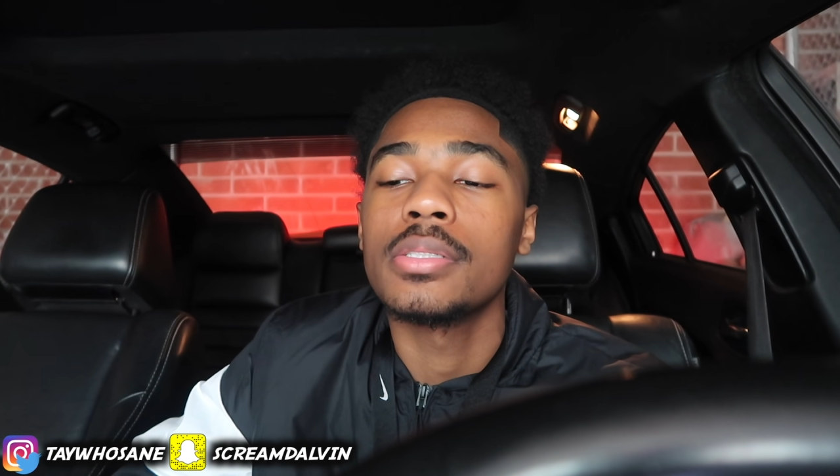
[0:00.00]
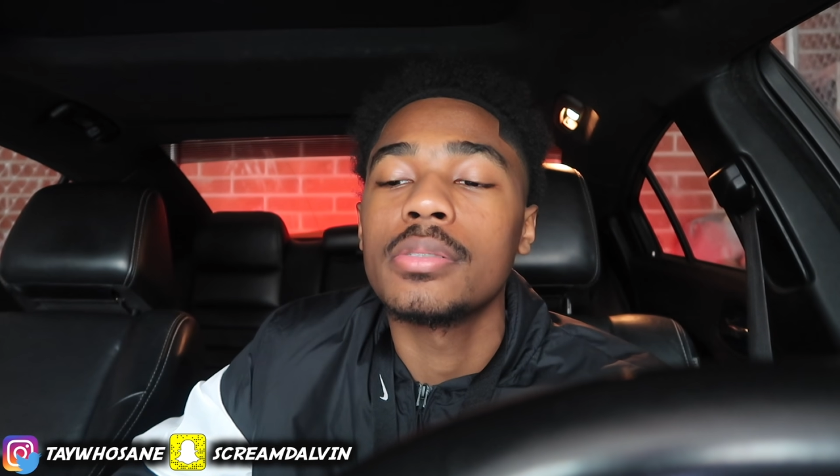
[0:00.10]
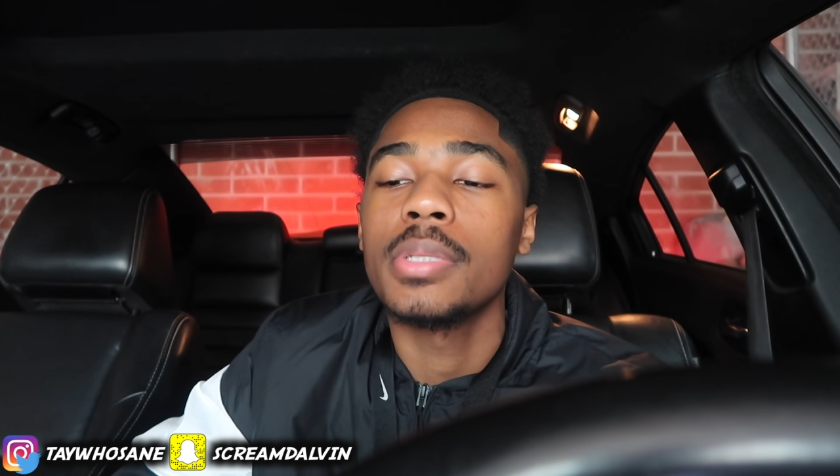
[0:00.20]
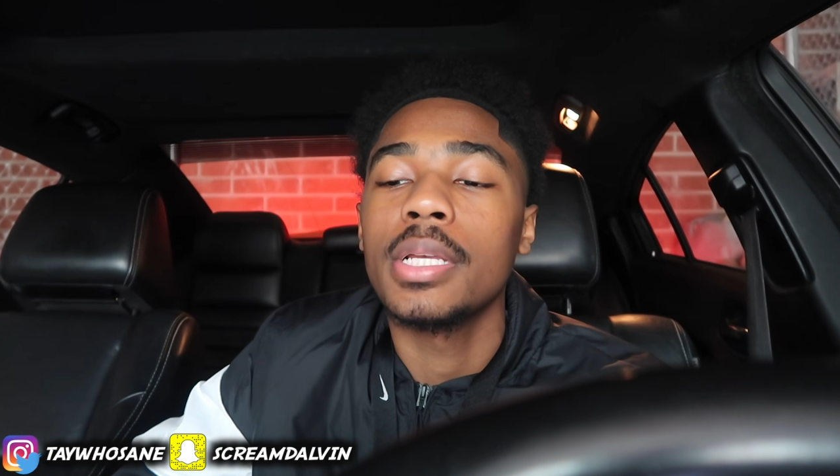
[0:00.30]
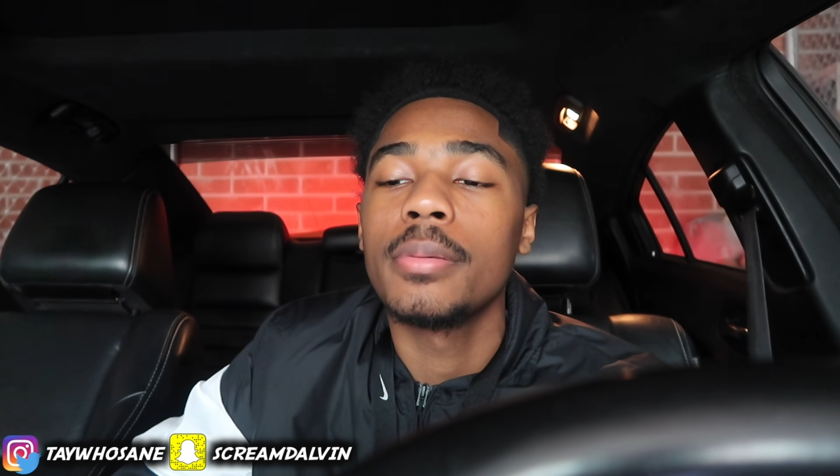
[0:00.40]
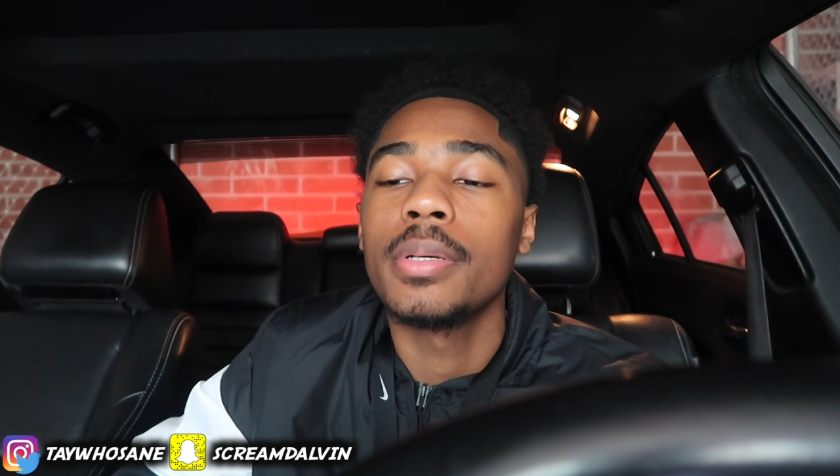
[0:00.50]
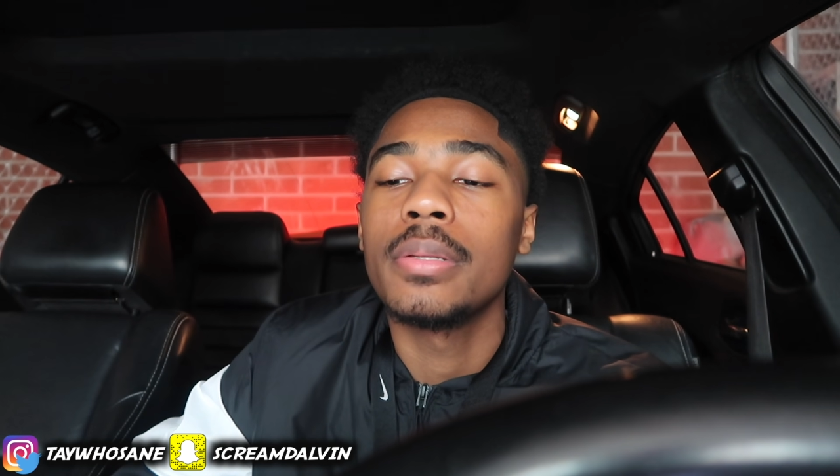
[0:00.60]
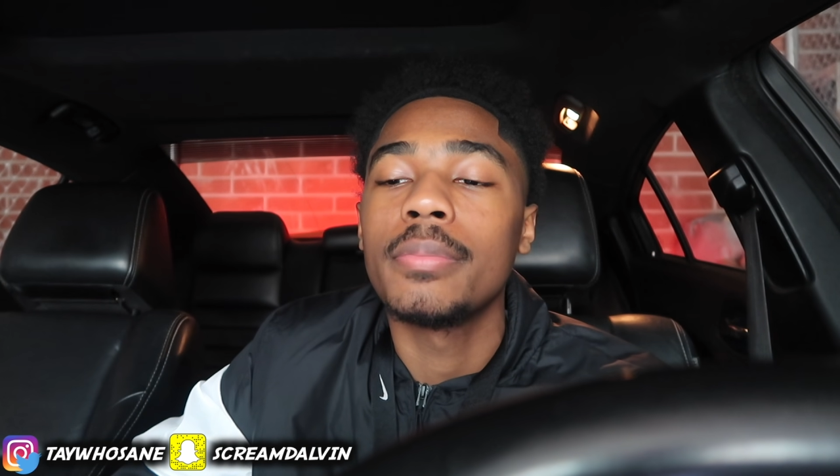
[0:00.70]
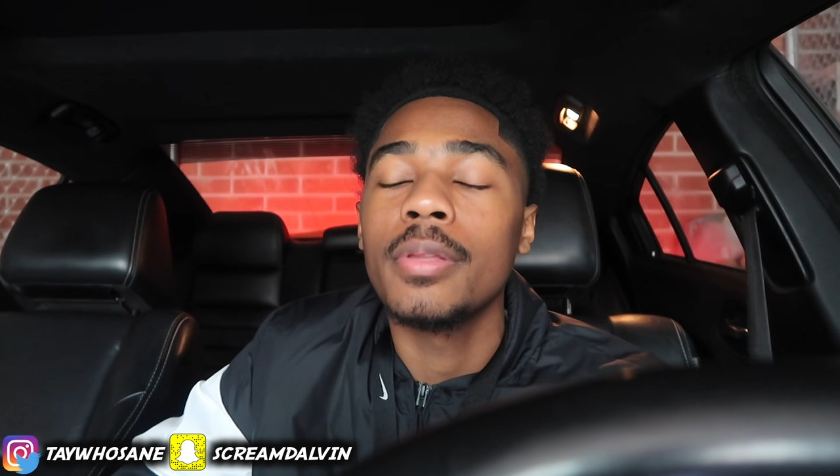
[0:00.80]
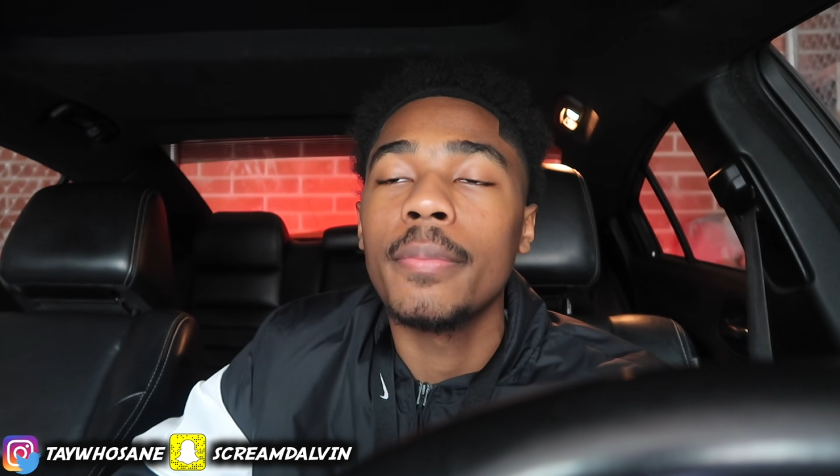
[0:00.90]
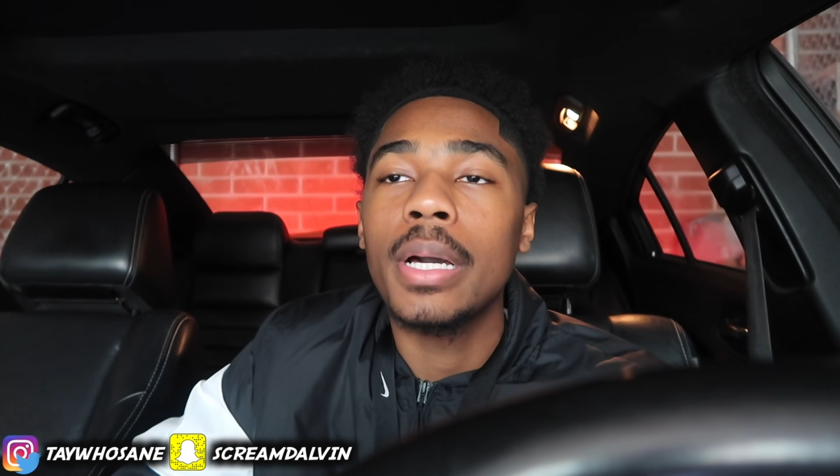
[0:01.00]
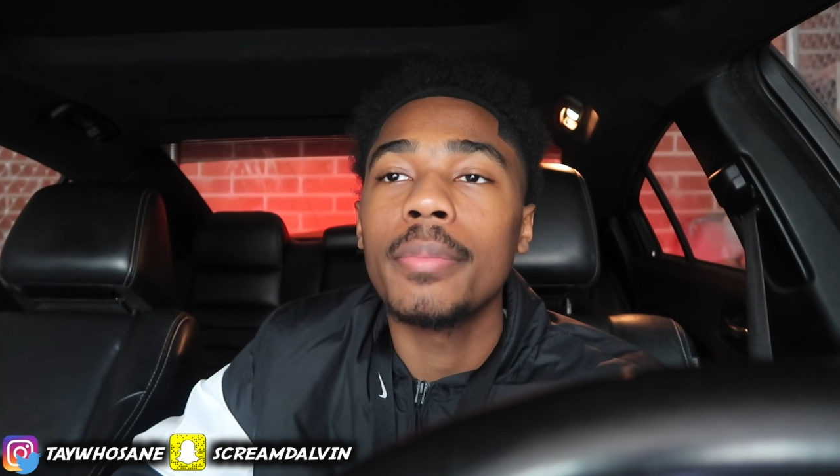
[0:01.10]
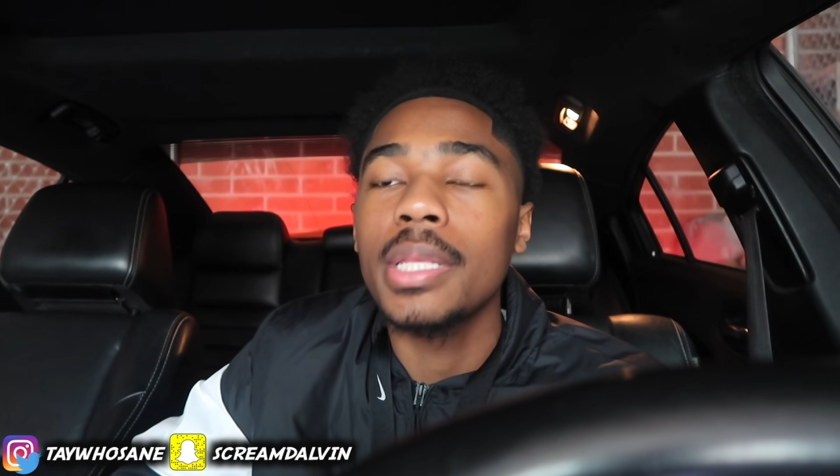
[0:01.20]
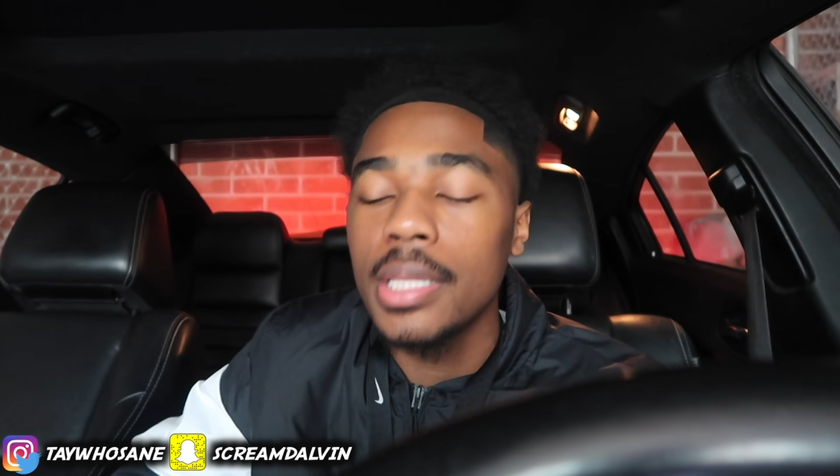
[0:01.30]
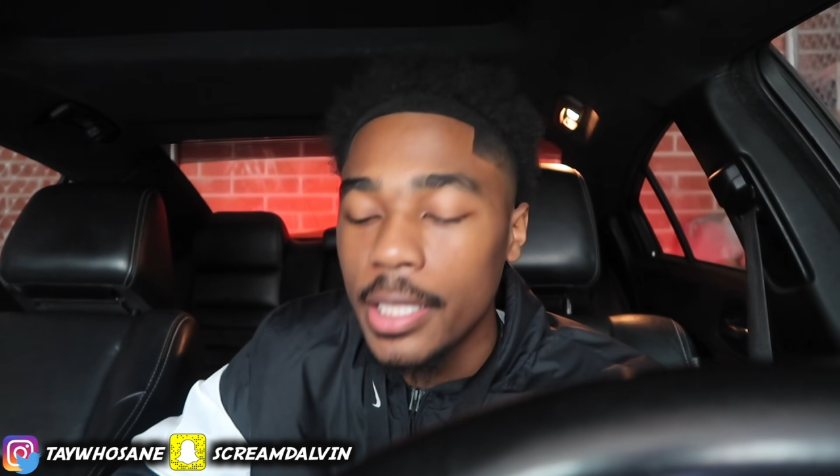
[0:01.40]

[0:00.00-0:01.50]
shit, man. But about me